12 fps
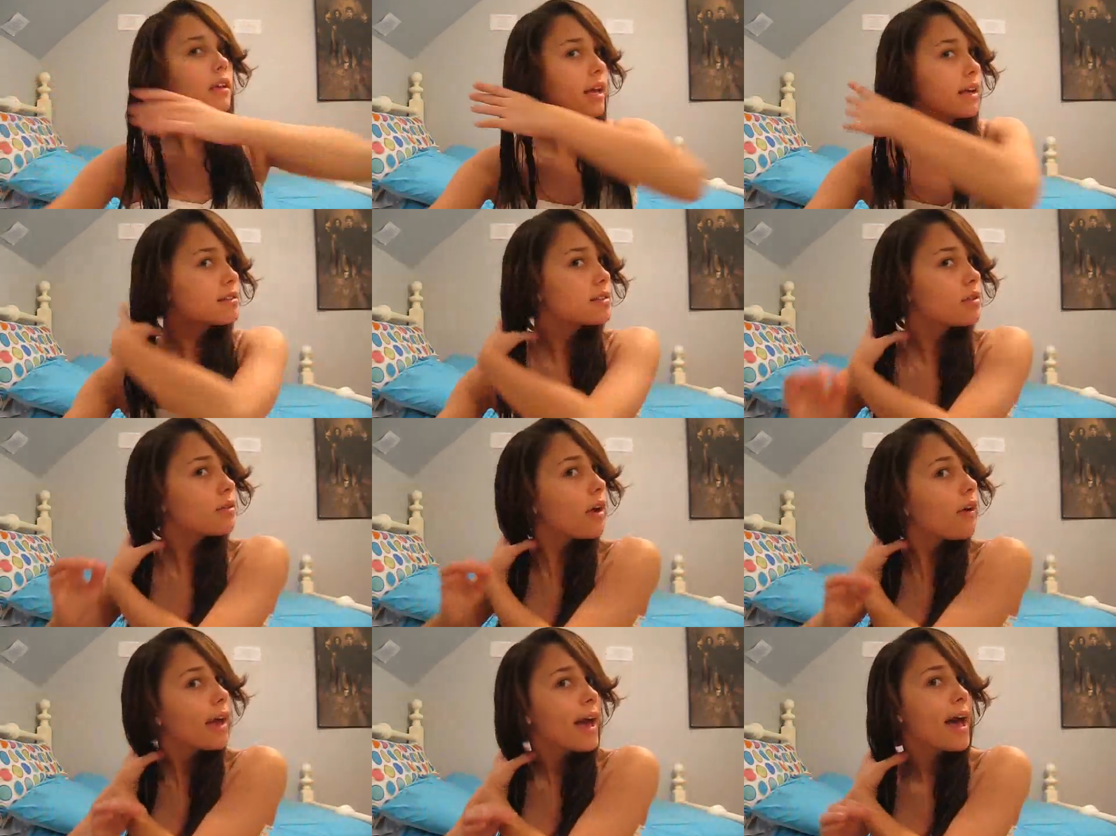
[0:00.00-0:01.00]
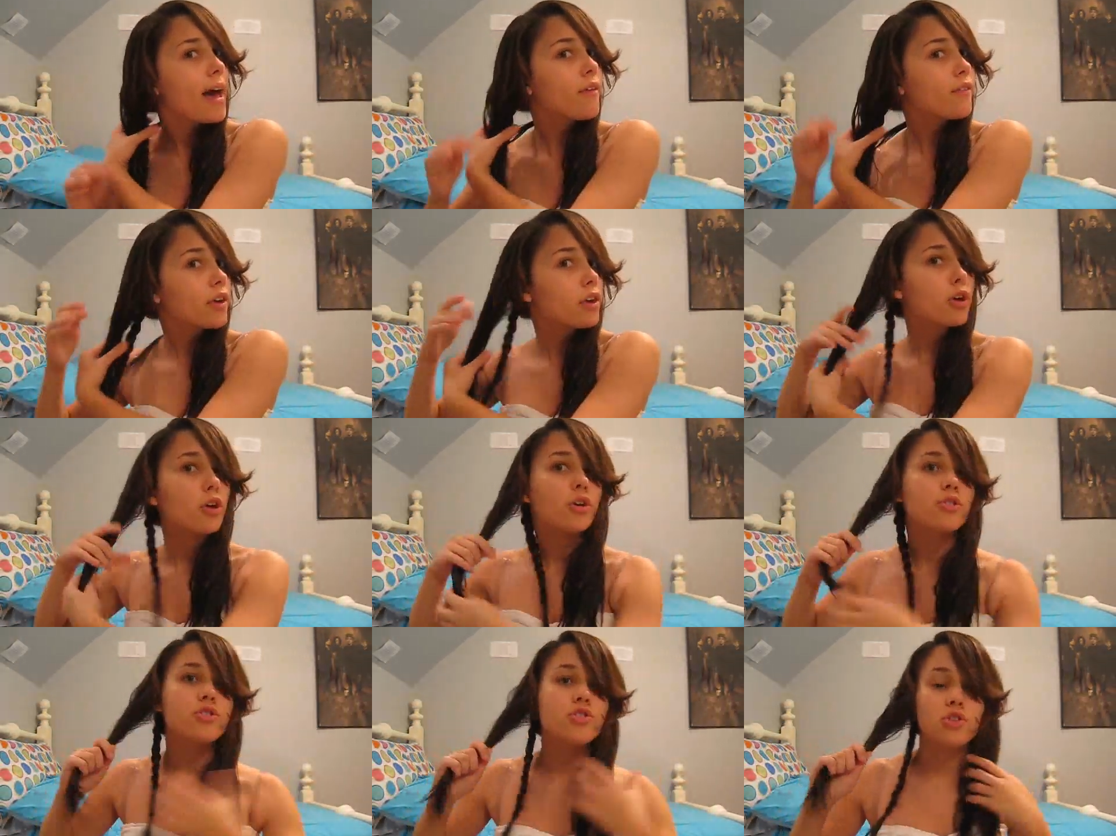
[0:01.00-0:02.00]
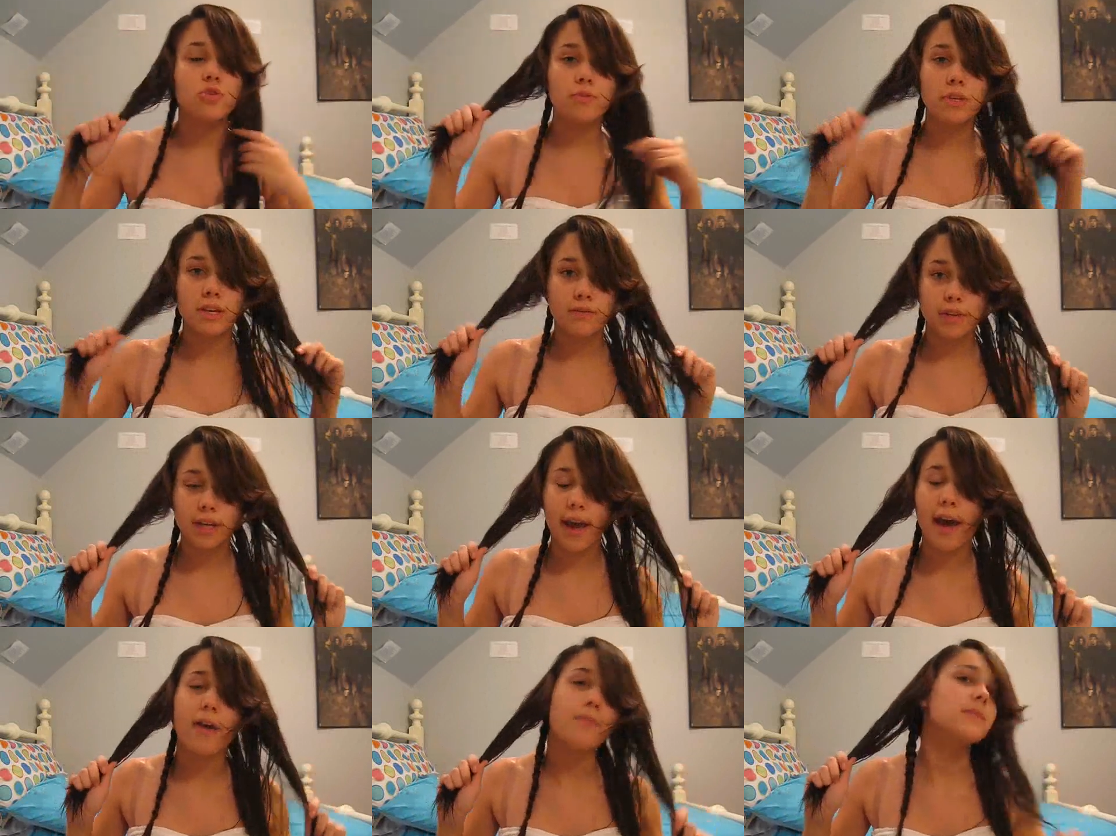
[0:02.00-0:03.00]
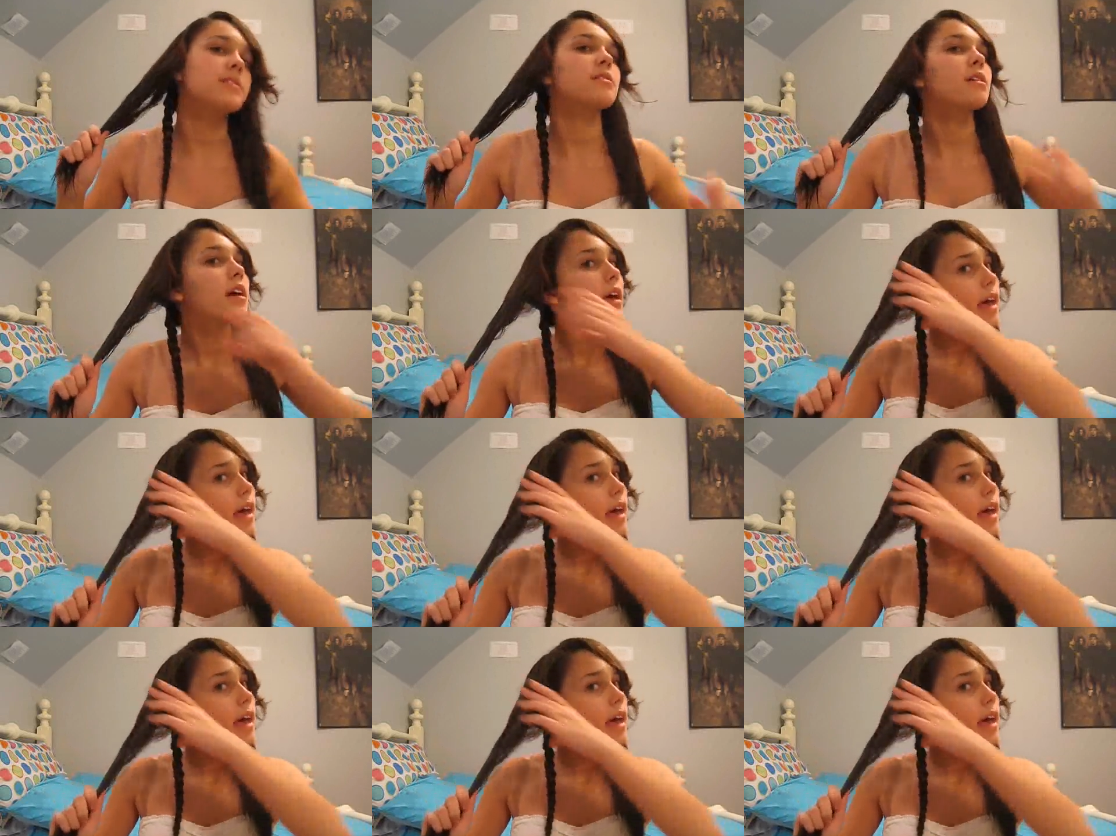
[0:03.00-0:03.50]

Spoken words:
Yeah, so now I have 2 even halves.